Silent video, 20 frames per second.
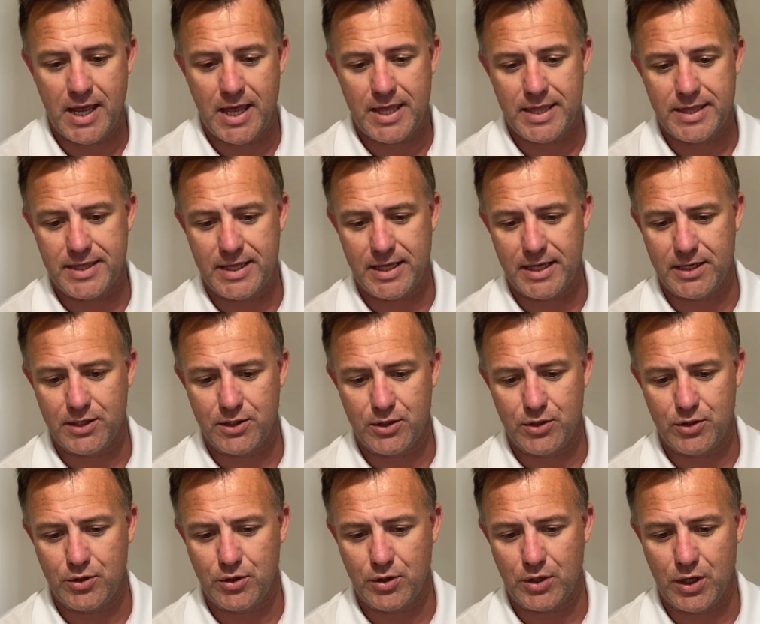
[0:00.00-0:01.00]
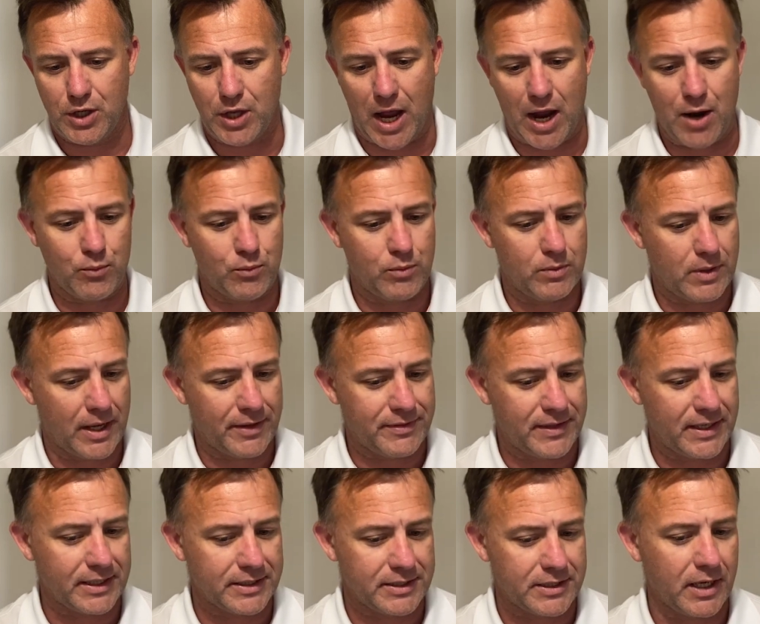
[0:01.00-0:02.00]
then I
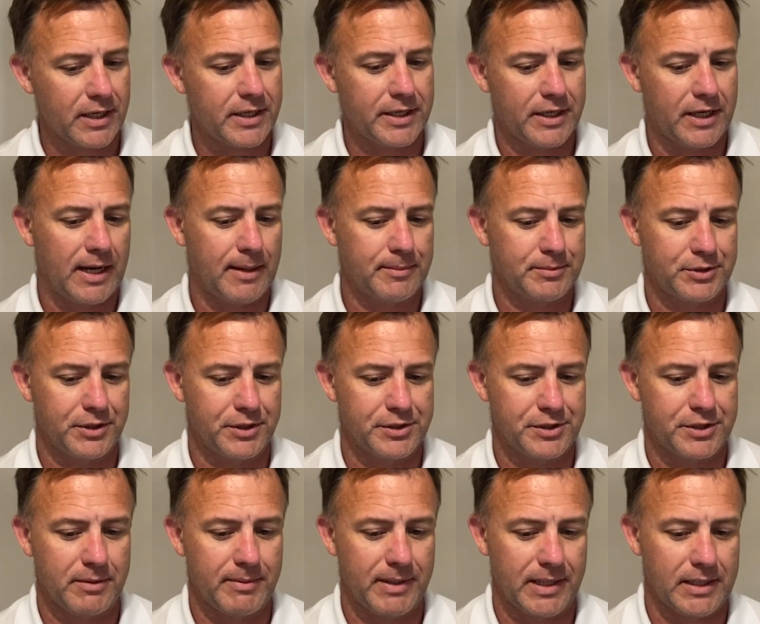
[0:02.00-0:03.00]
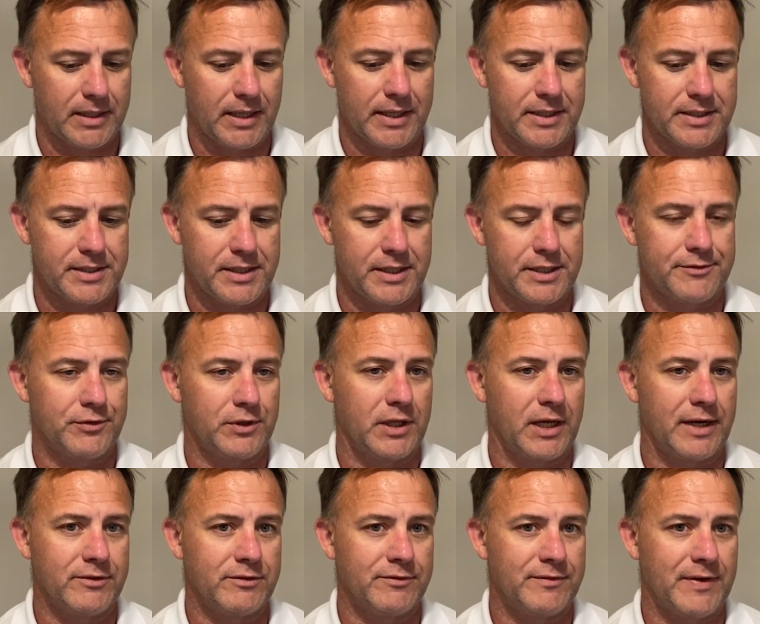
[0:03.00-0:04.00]
think a tuck-in option is going to make a lot of sense for a
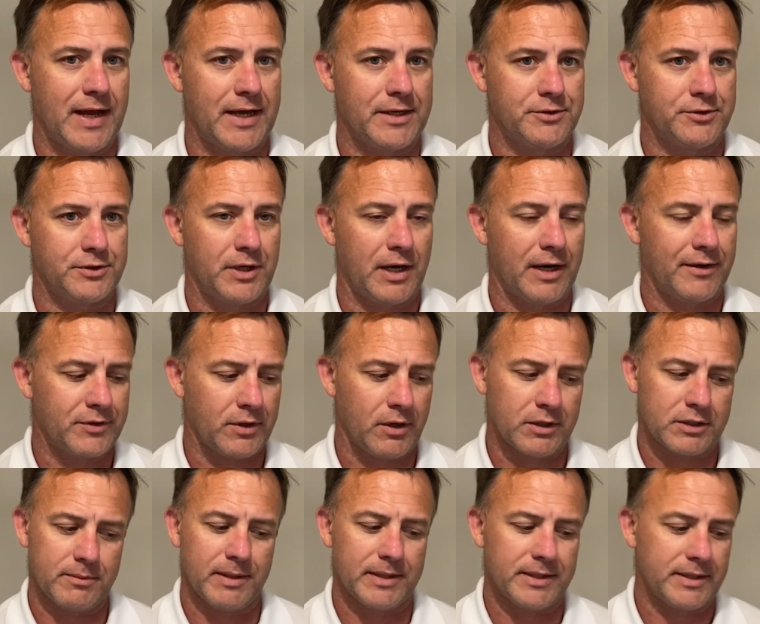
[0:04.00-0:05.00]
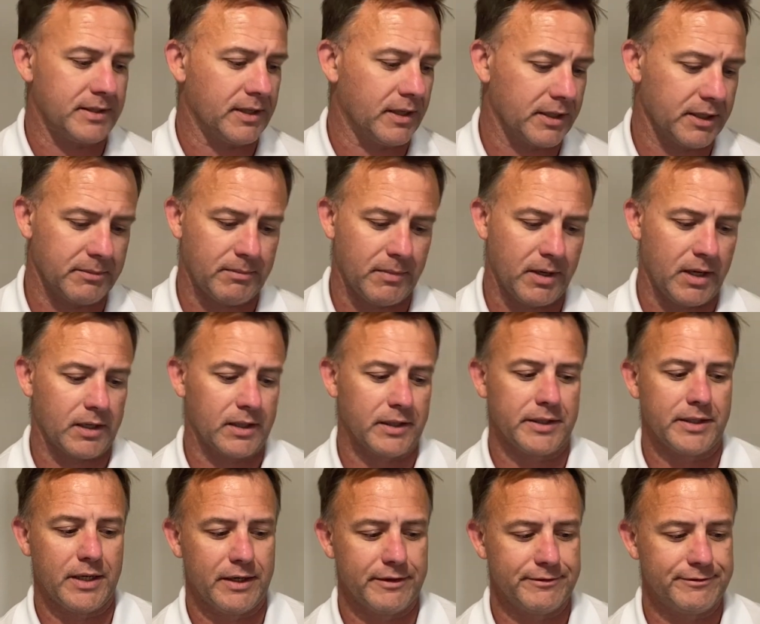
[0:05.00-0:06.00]
lot of advisors, and I've talked about the tuck-in model
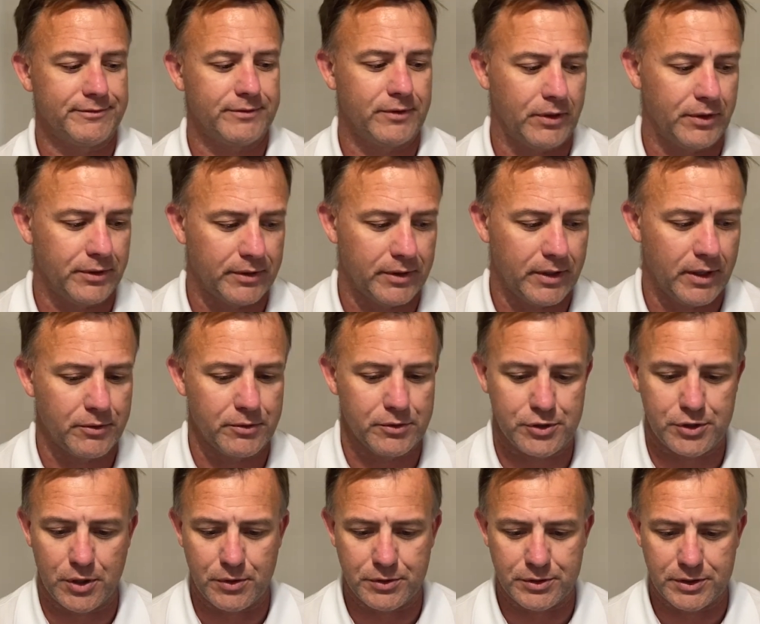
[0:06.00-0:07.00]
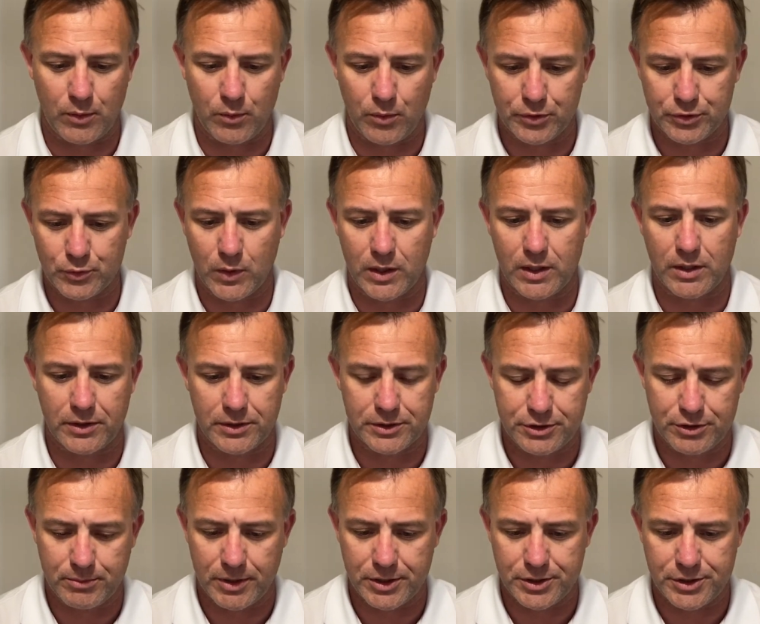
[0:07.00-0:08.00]
enough on other shows that I won't dwell on it
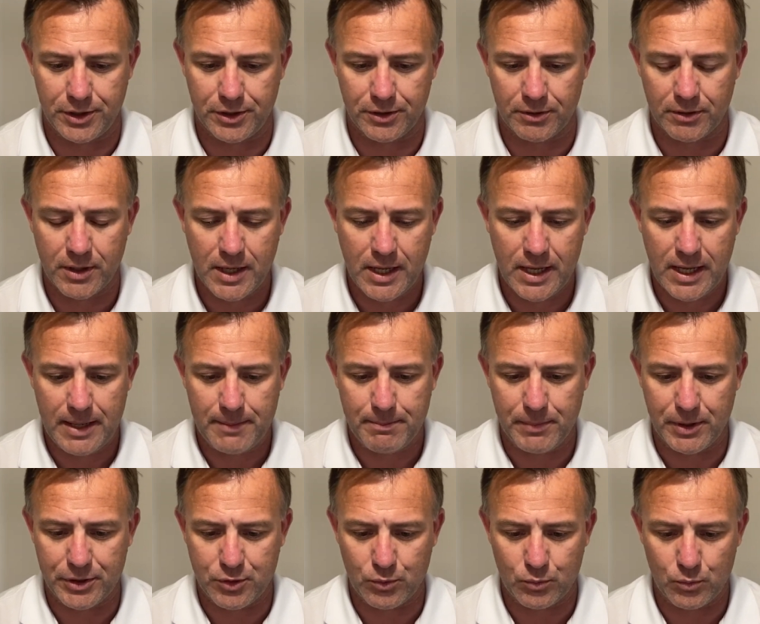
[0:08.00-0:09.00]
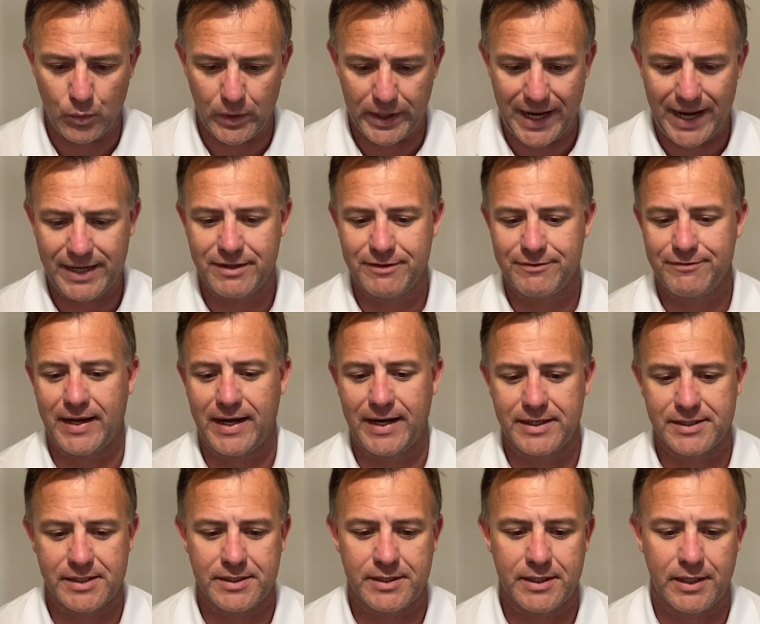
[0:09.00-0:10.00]
too much here. But what I define
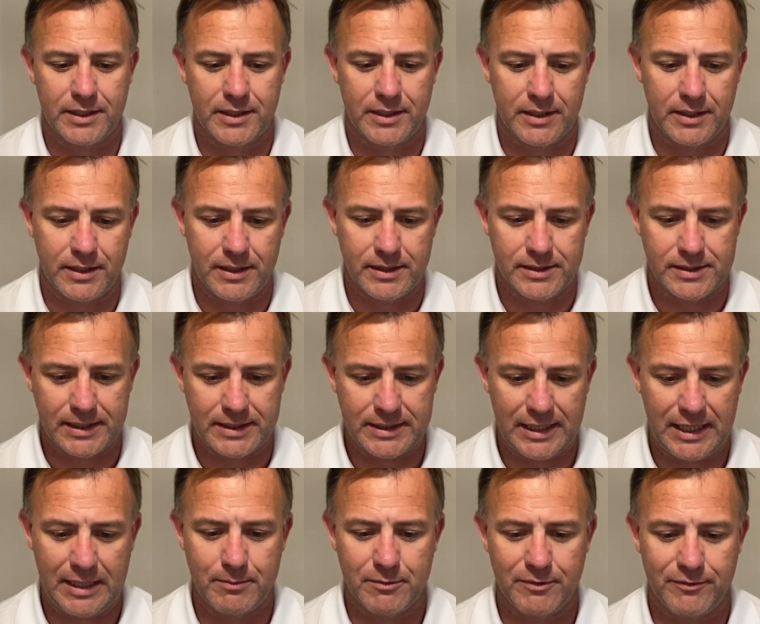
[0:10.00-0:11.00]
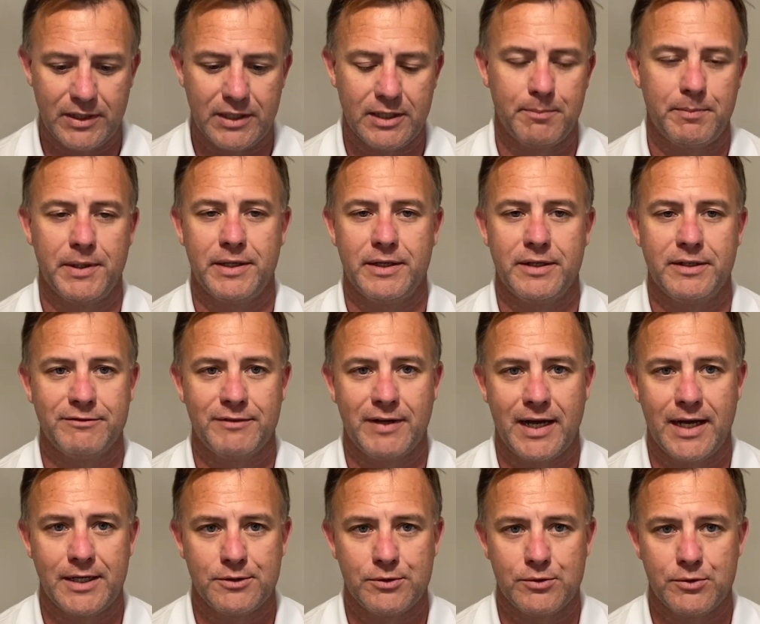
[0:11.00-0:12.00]
as a tuck-in is a team of independent
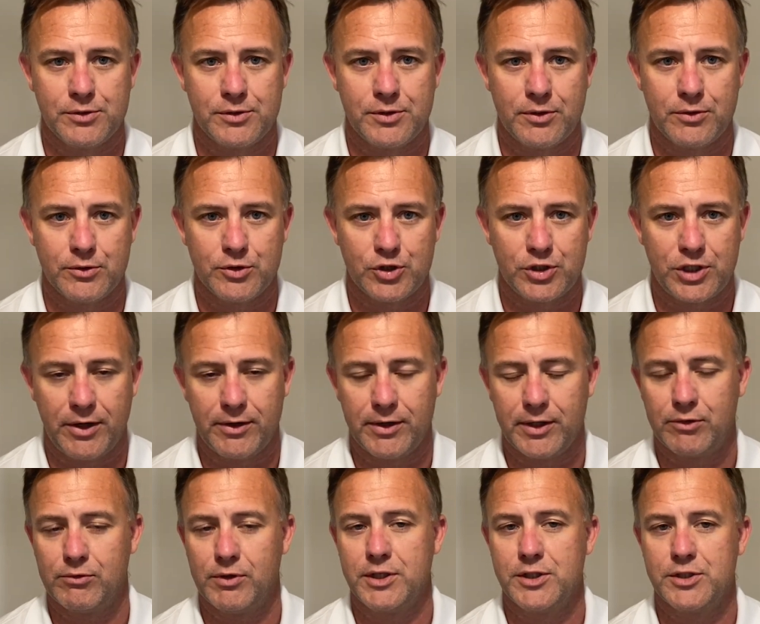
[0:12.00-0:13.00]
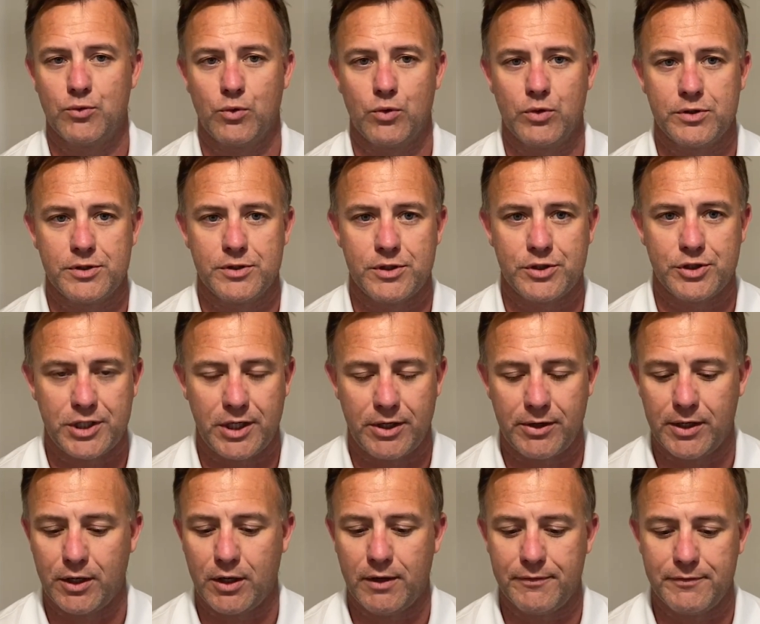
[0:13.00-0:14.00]
advisors that are sharing resources and
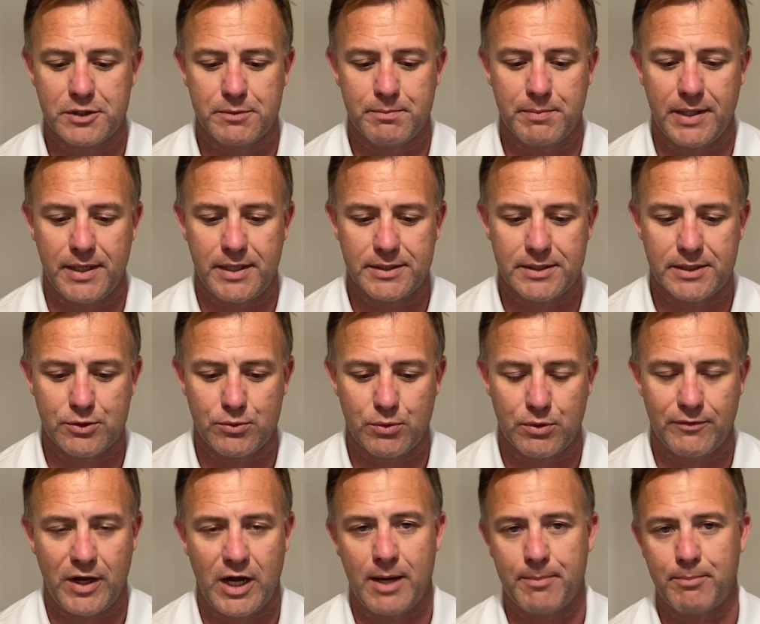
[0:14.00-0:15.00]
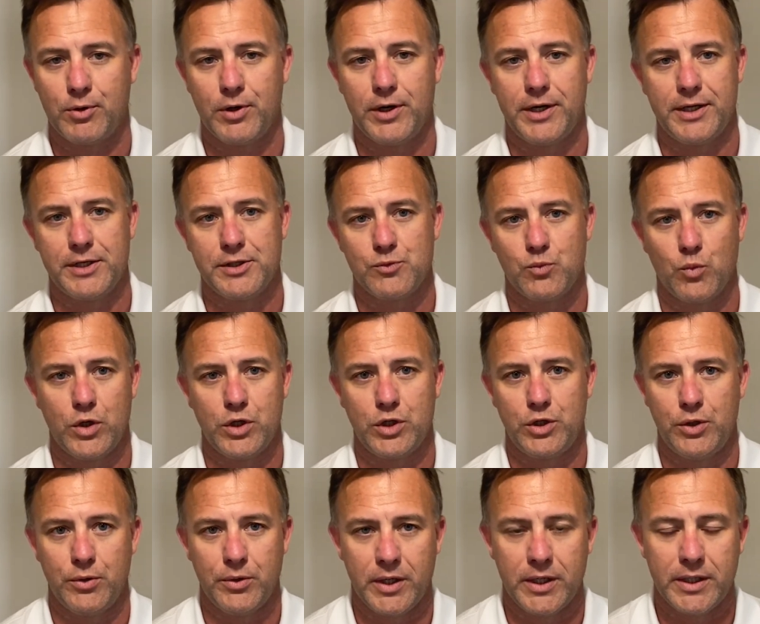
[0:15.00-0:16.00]
sharing office space and sort of operating as one
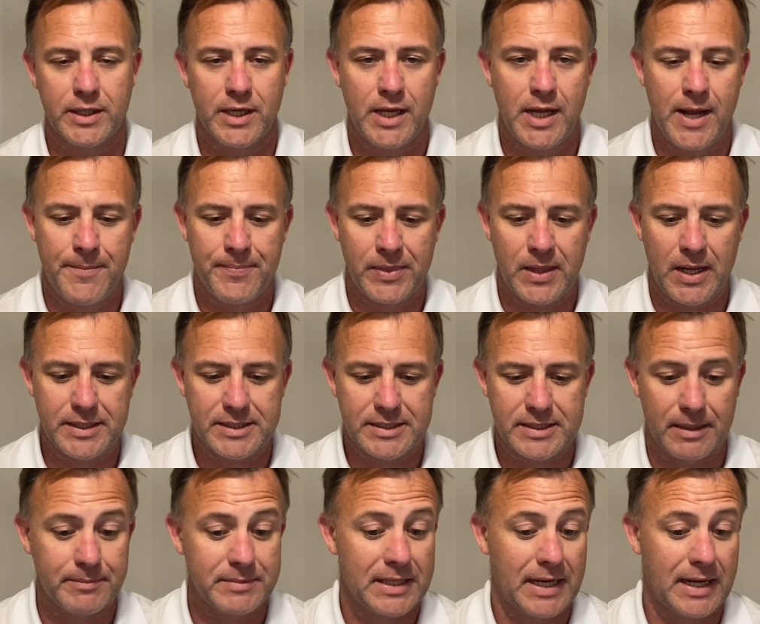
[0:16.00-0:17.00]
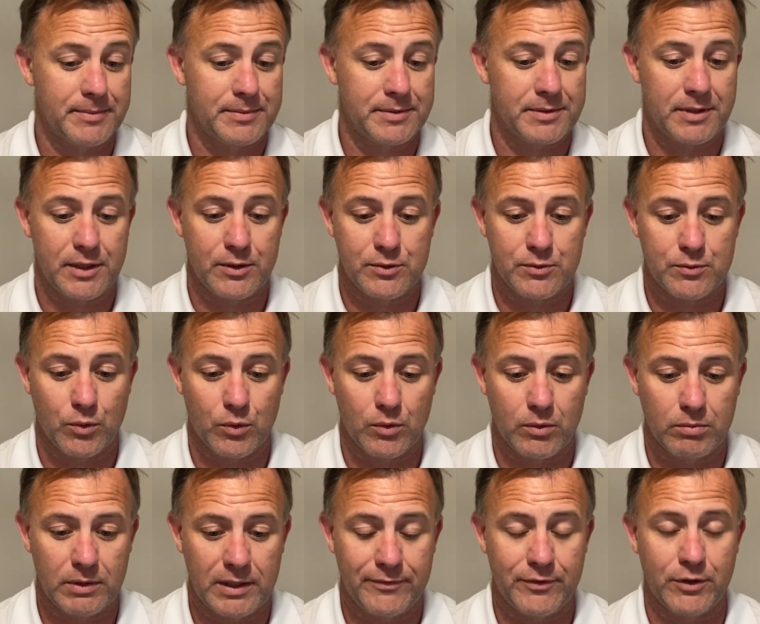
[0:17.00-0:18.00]
unit. Sometimes these
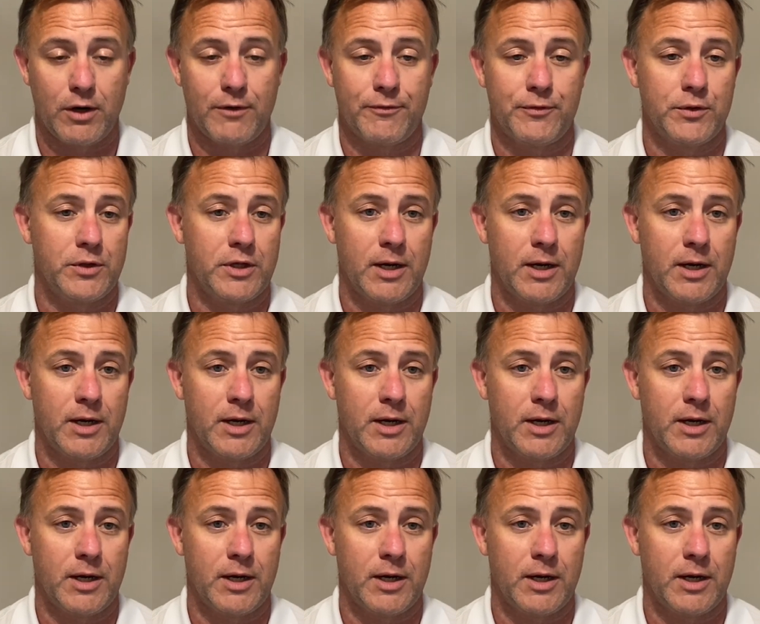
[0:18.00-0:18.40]
will even offer you the